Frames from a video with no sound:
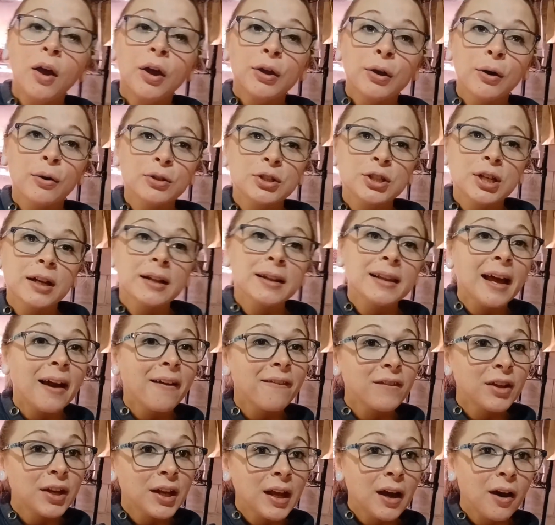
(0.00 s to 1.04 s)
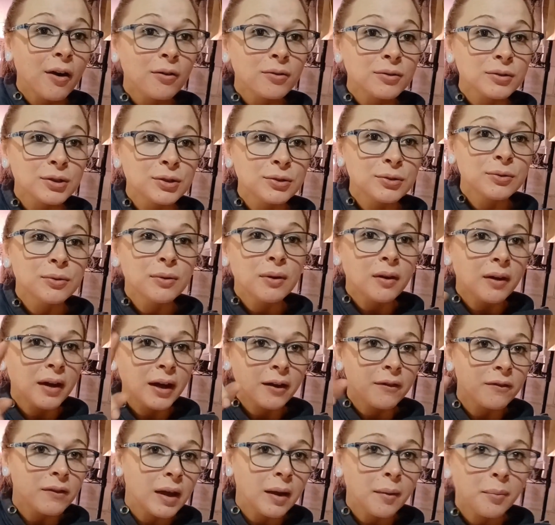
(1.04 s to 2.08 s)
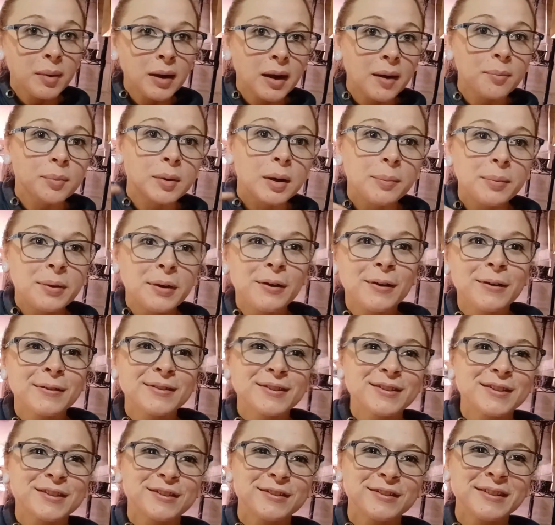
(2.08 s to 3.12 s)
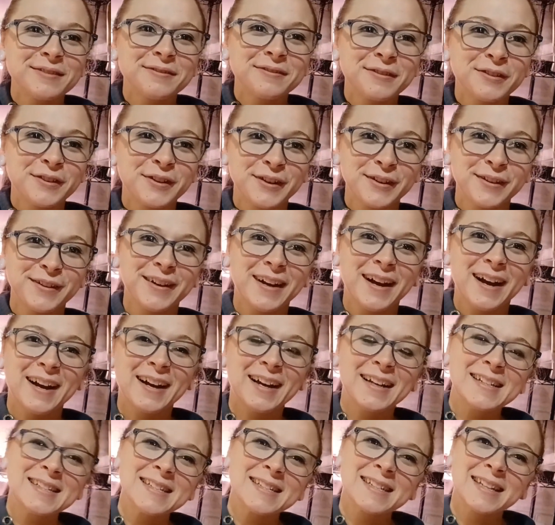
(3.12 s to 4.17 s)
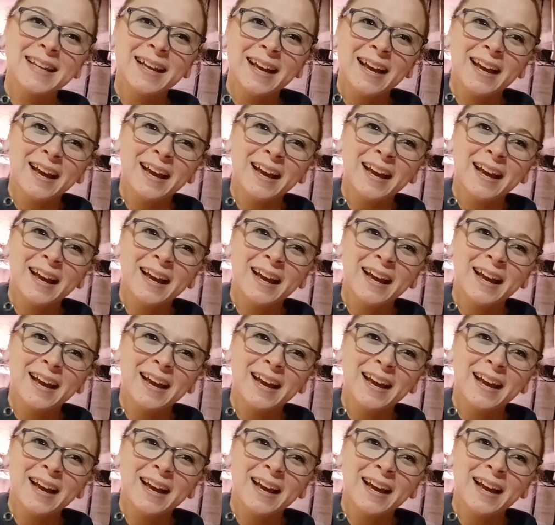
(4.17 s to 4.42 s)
go check that video out too. I'll have that pop up here on the screen for you guys.